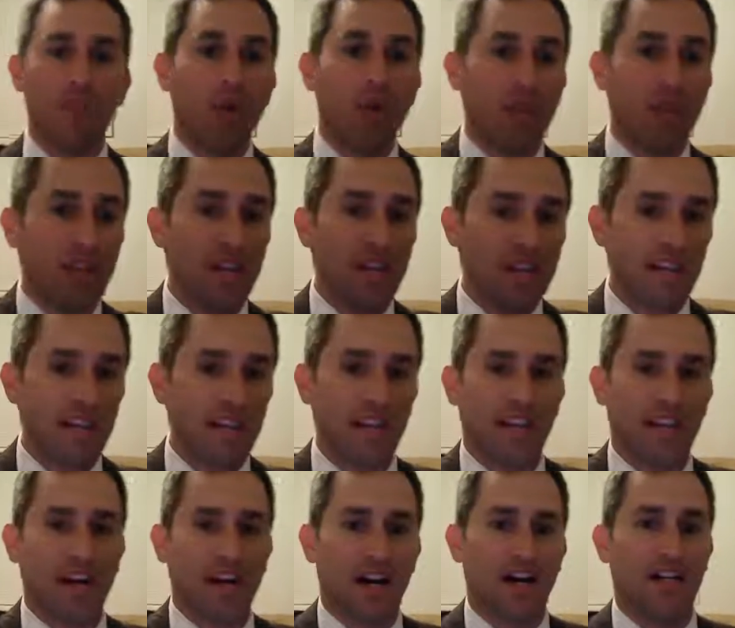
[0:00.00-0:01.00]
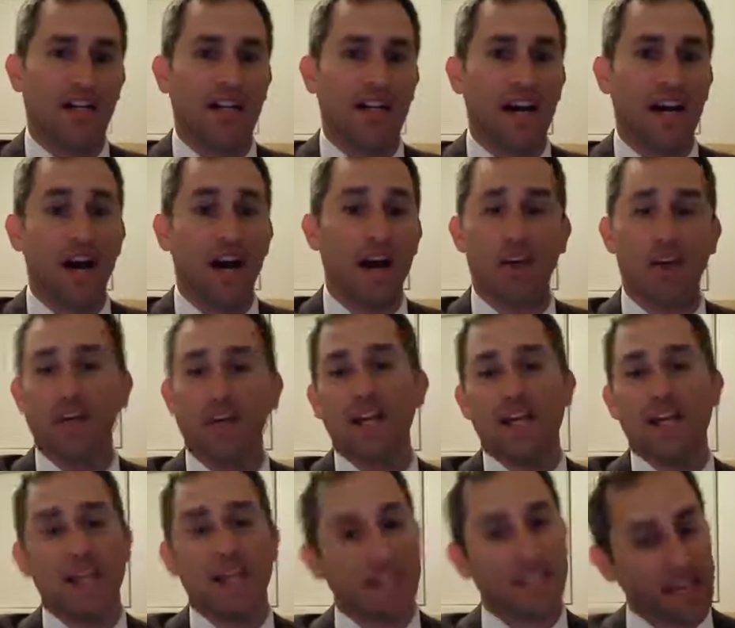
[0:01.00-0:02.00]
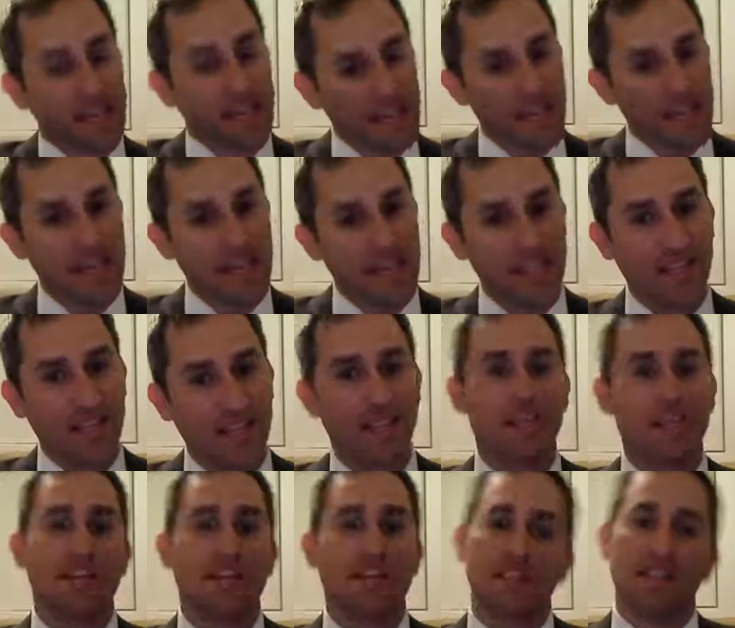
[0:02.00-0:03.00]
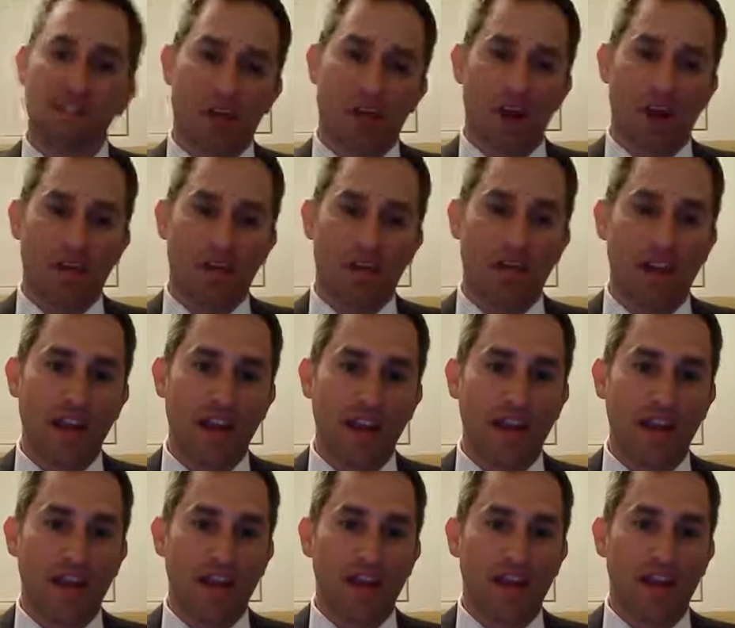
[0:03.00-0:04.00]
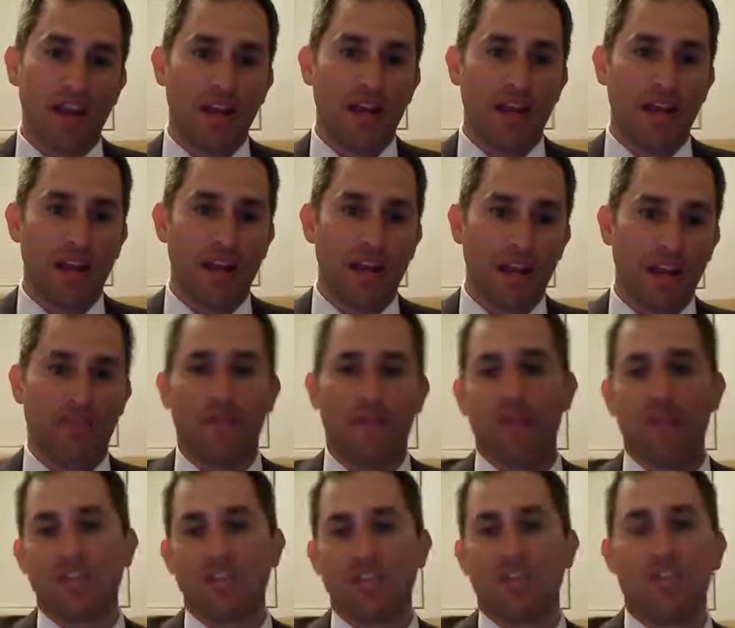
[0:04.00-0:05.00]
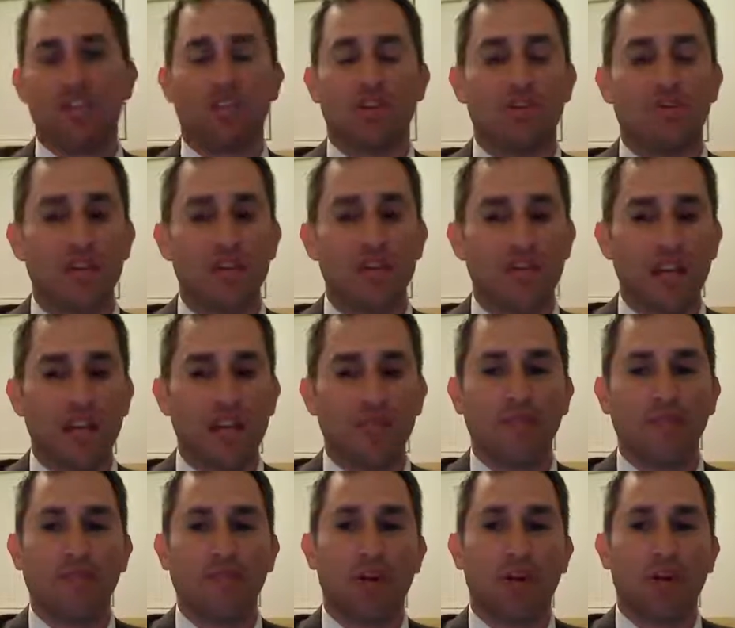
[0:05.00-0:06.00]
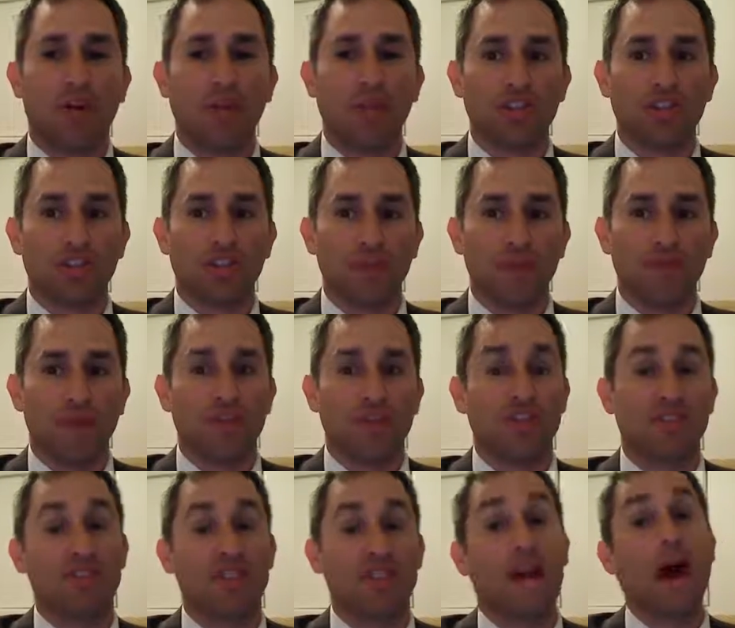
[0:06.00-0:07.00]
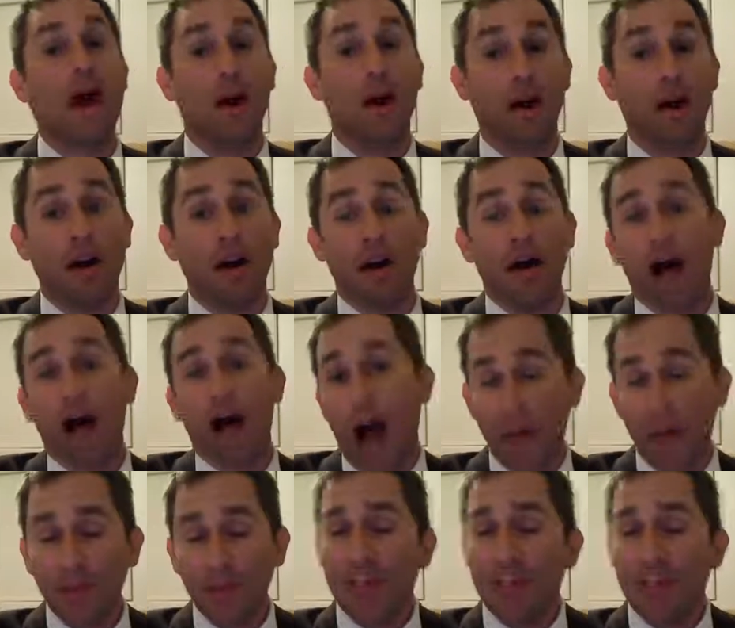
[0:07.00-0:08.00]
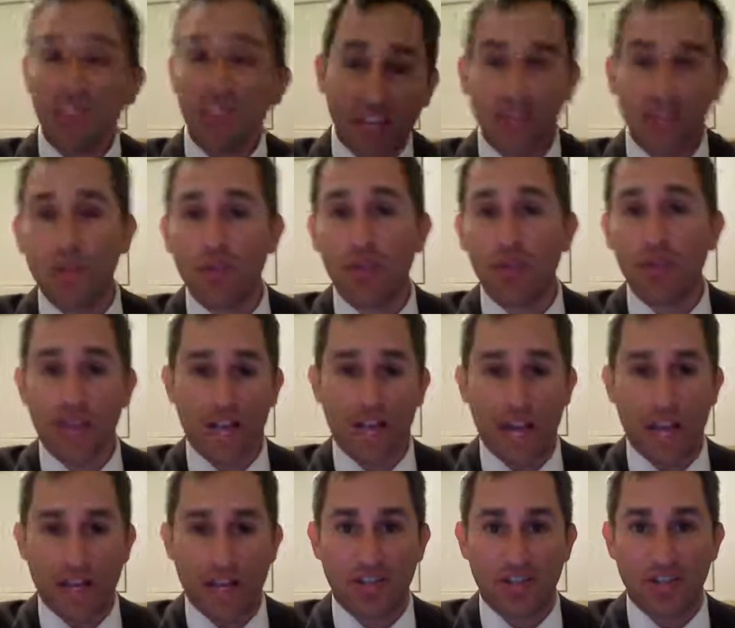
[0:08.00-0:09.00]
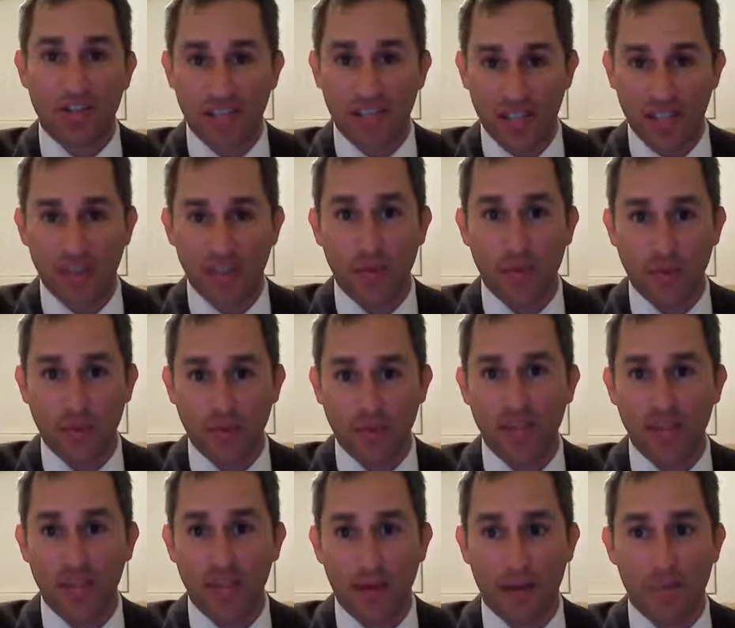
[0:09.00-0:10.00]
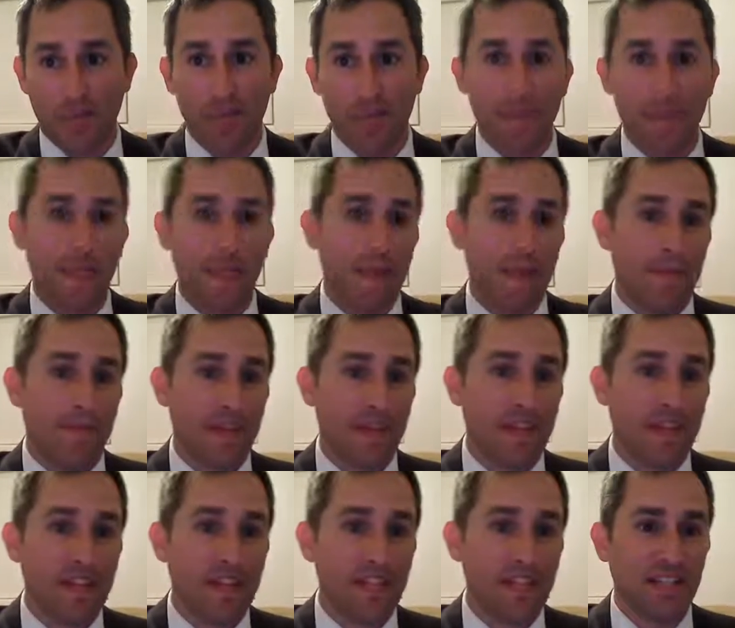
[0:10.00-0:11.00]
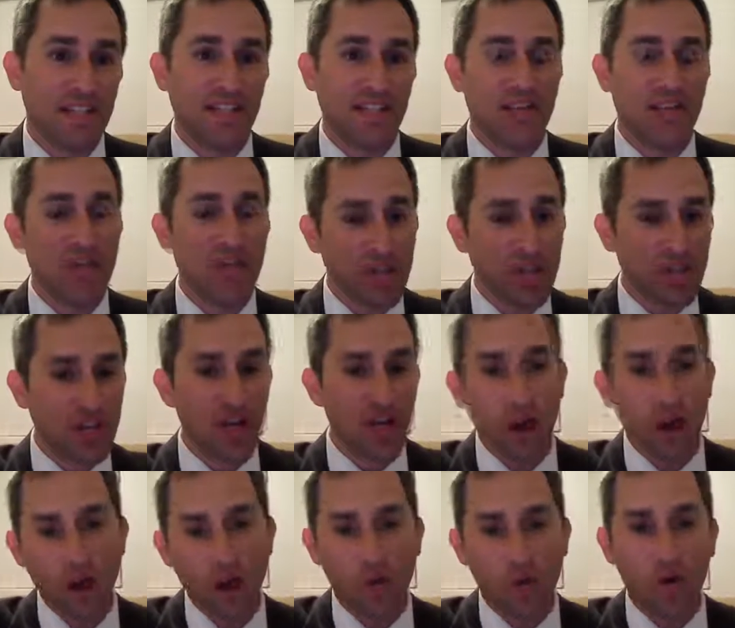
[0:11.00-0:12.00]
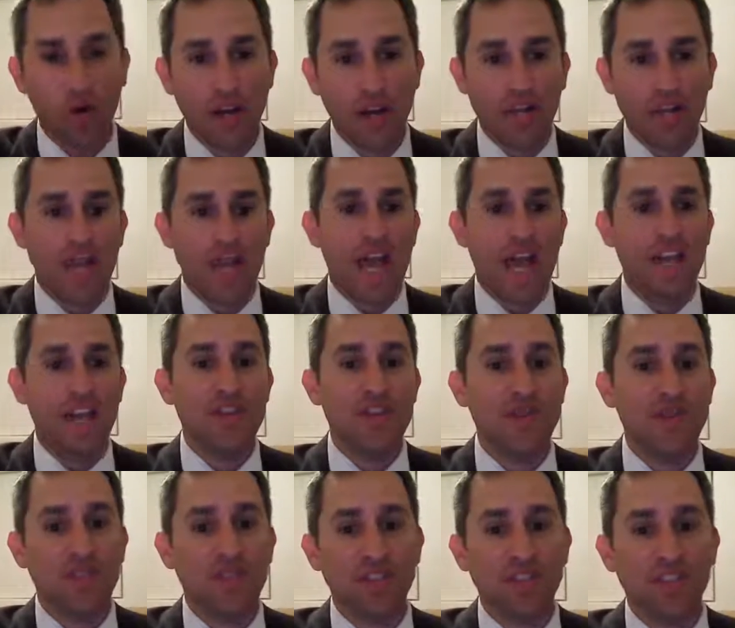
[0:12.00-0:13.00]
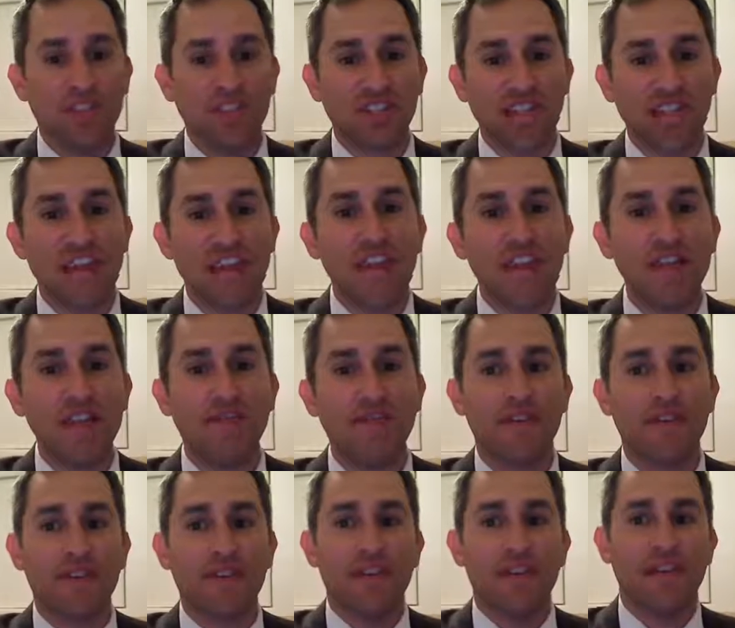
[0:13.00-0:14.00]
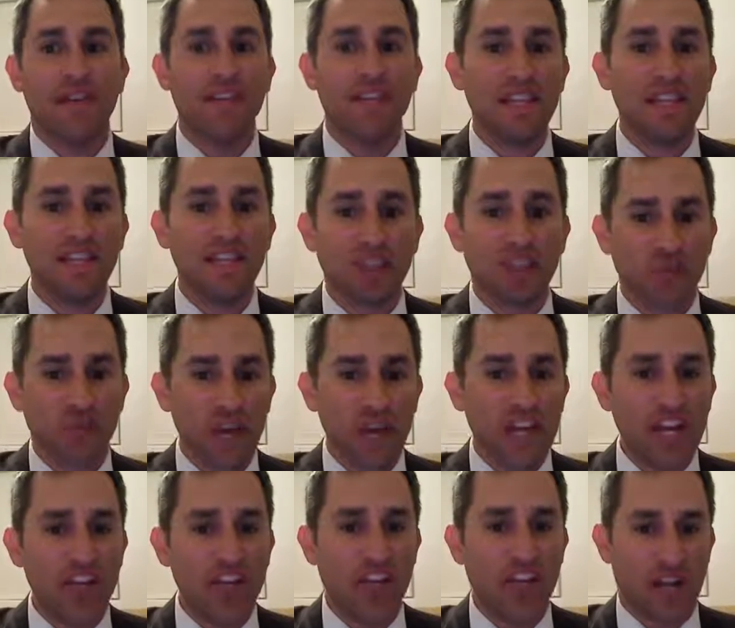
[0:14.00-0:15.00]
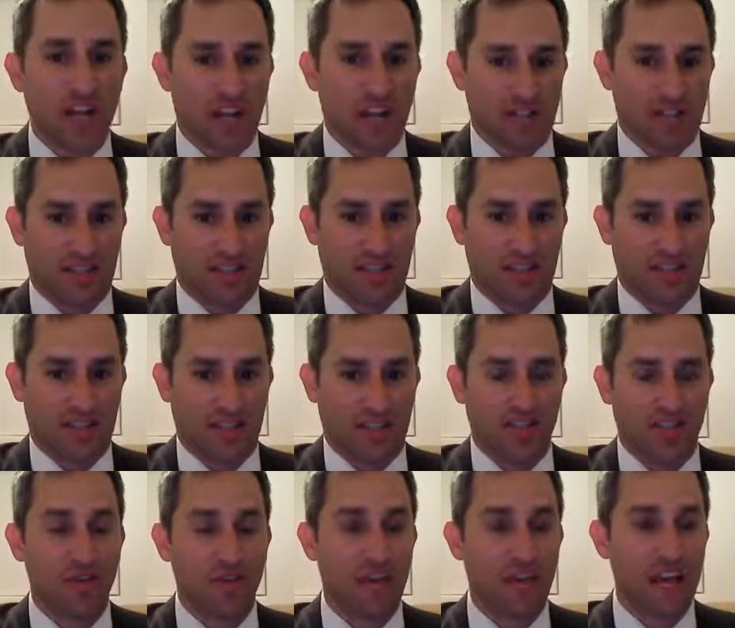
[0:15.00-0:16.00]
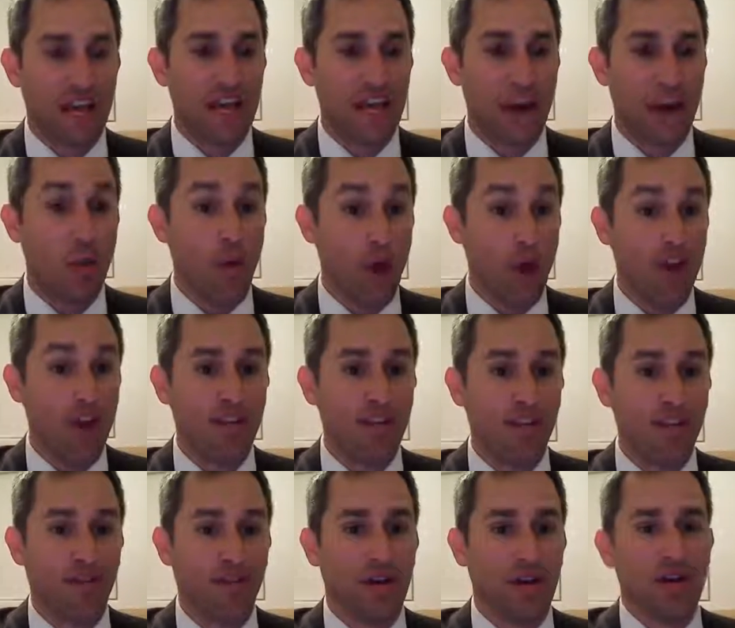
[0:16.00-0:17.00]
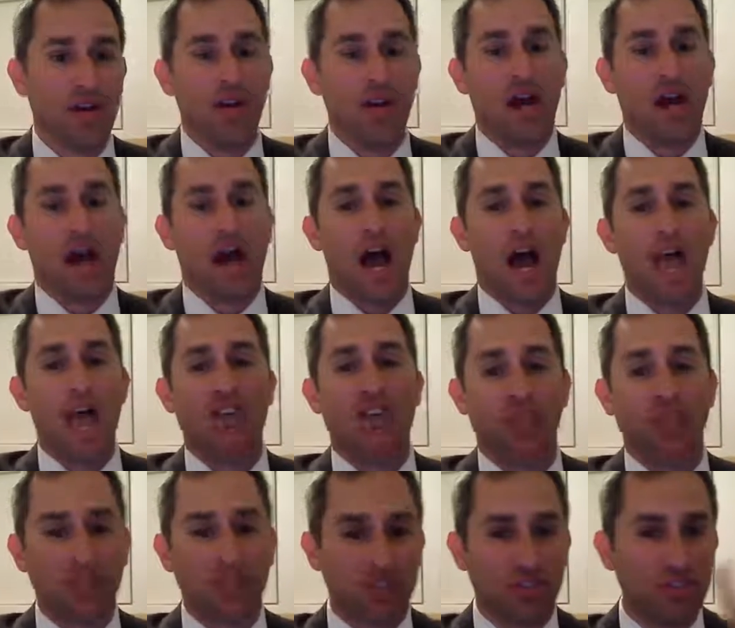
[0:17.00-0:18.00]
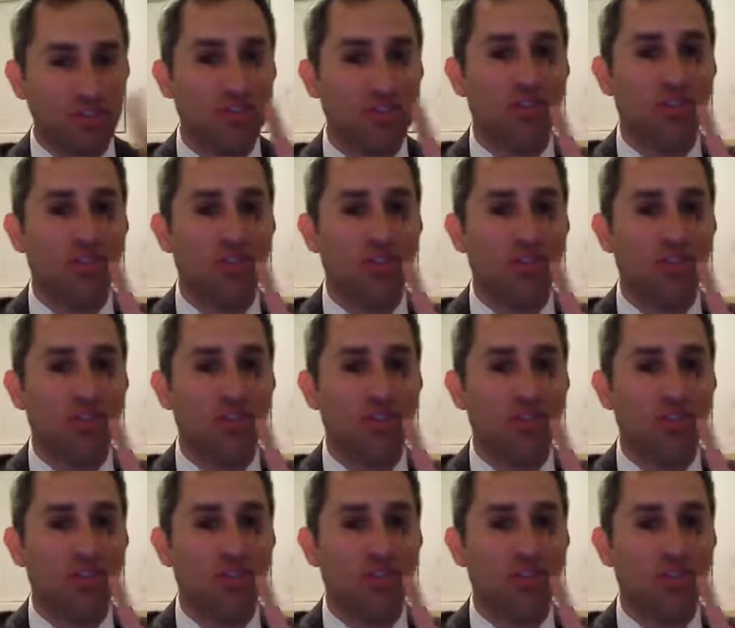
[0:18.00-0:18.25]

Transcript: But when you click on it now, it says, sorry, that information is only available to coalition members. Now, I'm going to tell you what it actually said when it was up, because you can go and you can save these screenshots. Okay, I want you to. I took 2